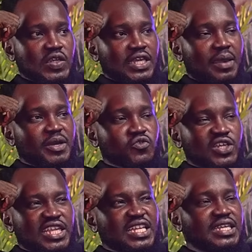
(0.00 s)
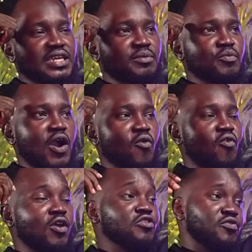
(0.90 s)
Yeah, but to na DK more
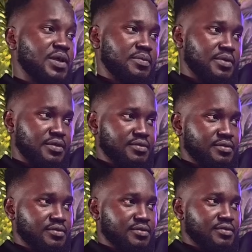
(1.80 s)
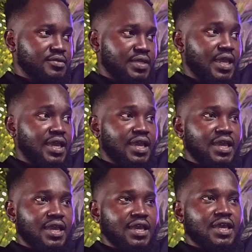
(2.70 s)
coin baby.
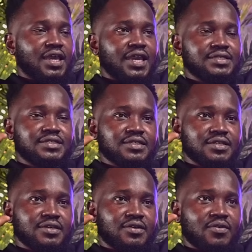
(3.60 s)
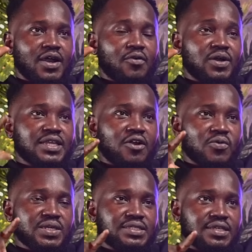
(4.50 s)
Yeah. And see what I
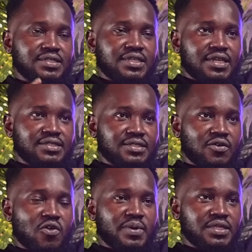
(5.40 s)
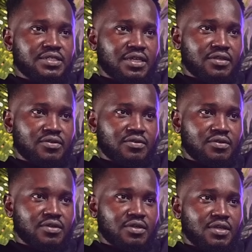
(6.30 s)
always say is that the comedy journey no,
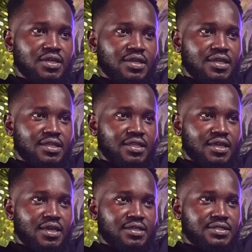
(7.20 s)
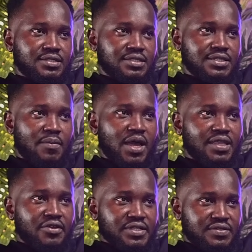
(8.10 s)
is about
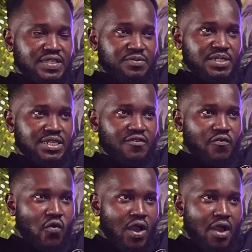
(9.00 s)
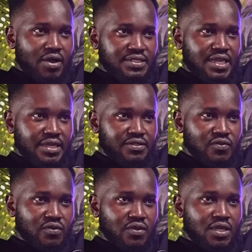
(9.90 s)
narratives, especially for our side. No?